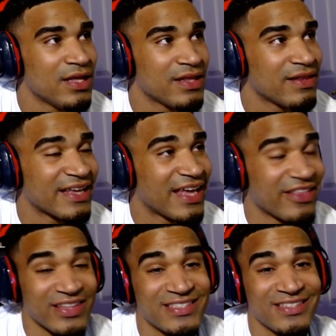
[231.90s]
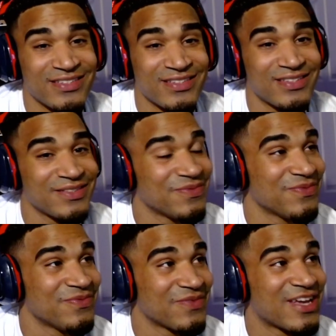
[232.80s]
like, yeah, this is
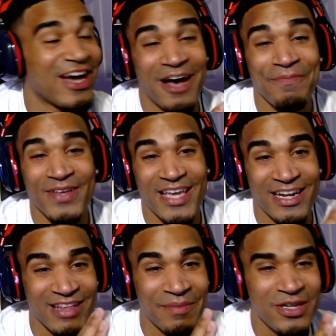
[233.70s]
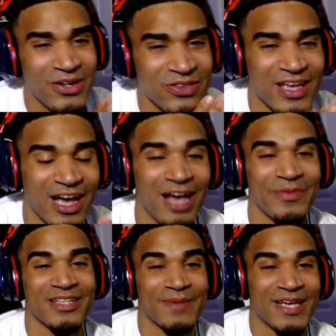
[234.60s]
complicated. Let me know in the
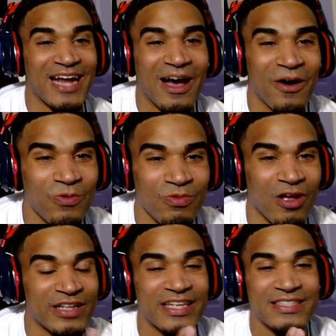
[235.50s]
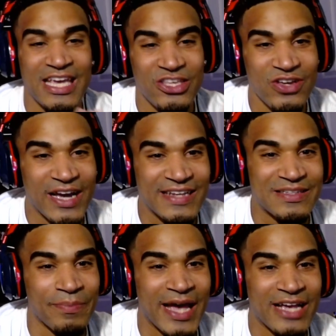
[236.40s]
comments, man, how long did it take you guys to
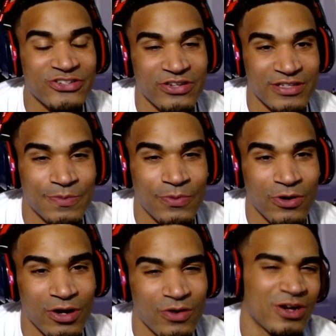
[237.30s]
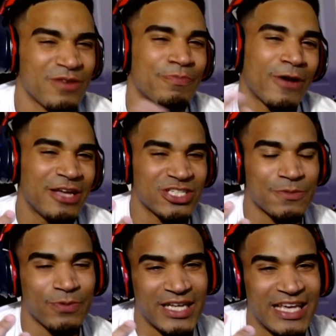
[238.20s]
master this sport? Or probably just
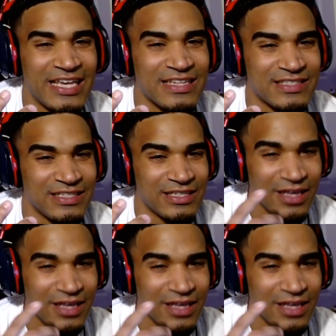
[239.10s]
pretty easy